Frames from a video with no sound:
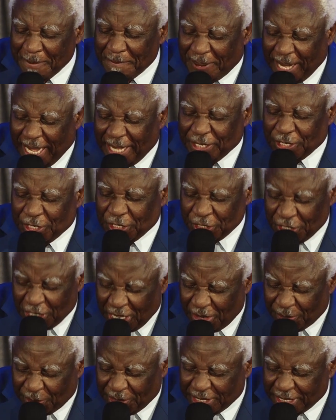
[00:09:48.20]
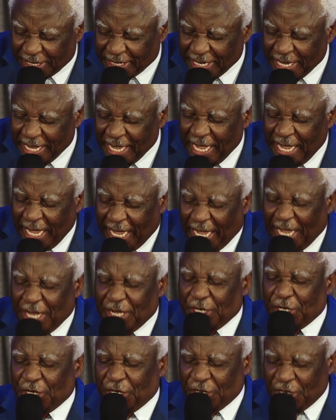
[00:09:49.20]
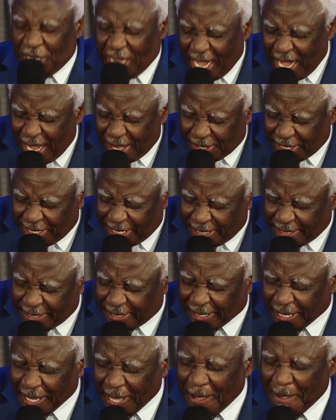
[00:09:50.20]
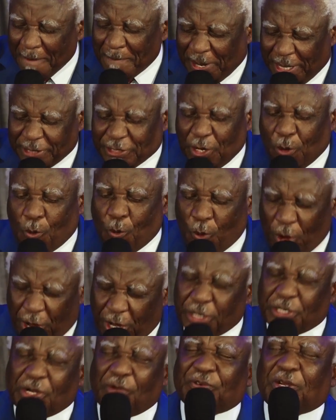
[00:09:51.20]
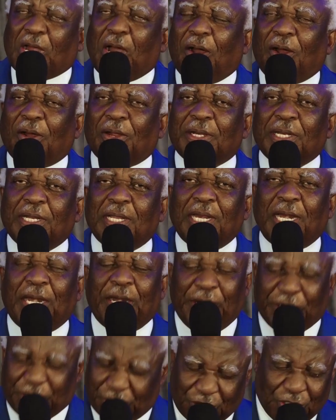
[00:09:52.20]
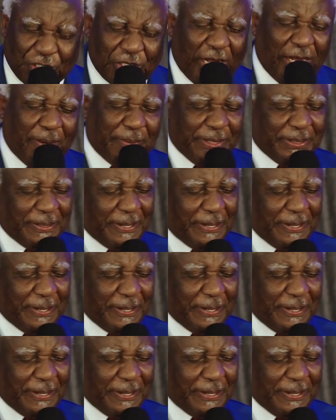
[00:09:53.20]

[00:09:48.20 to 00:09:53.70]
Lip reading: by hearing, and hearing by the word of God. Ladies and gentlemen,